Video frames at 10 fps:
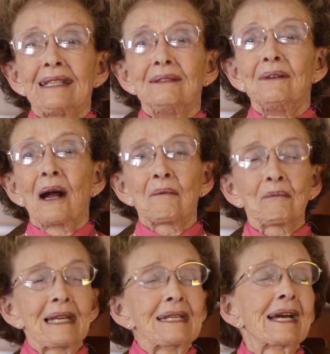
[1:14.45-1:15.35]
And
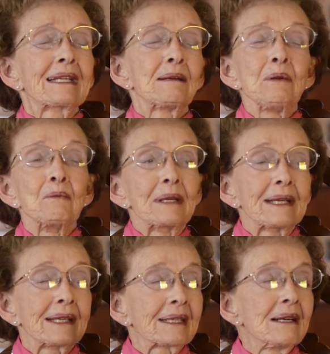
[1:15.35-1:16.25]
our plane got up and
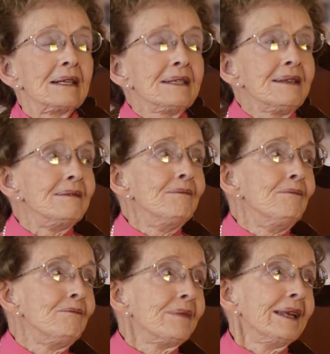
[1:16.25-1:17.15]
we got
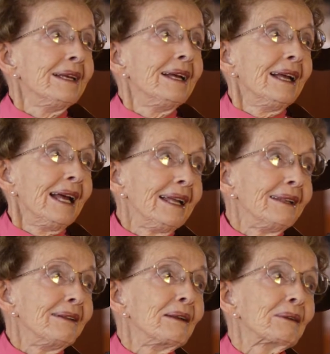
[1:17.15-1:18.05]
gone,
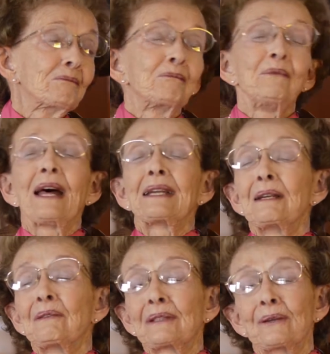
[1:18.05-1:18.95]
and
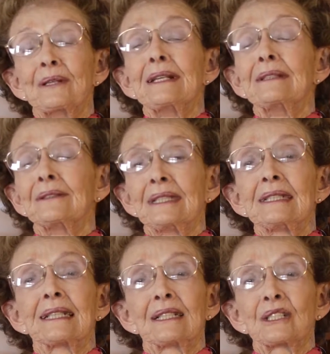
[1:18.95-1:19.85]
that tornado
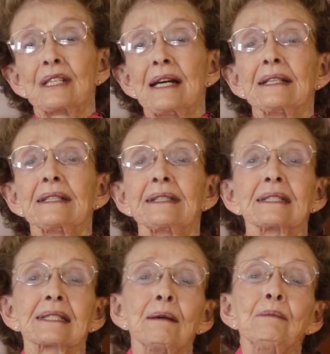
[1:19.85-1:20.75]
did touch down.
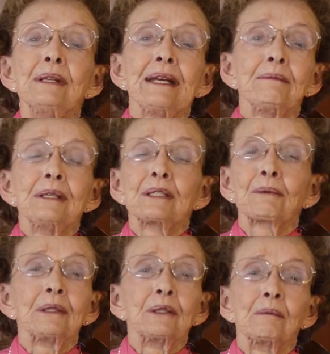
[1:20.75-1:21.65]
It did some
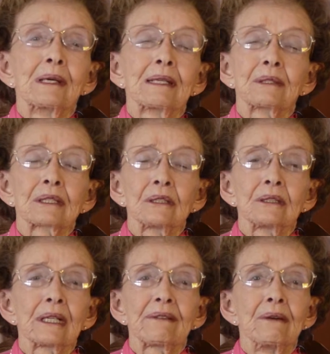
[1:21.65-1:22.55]
damage, but nobody was
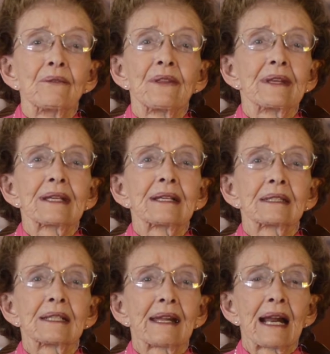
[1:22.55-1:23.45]
hurt, I don't think,
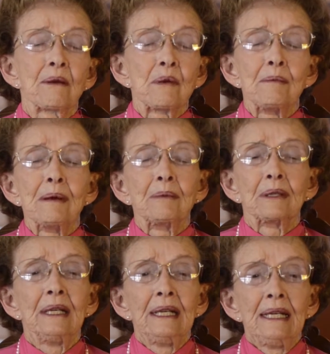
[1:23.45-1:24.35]
that I
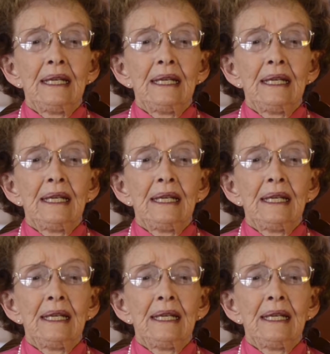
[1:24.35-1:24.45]
remember.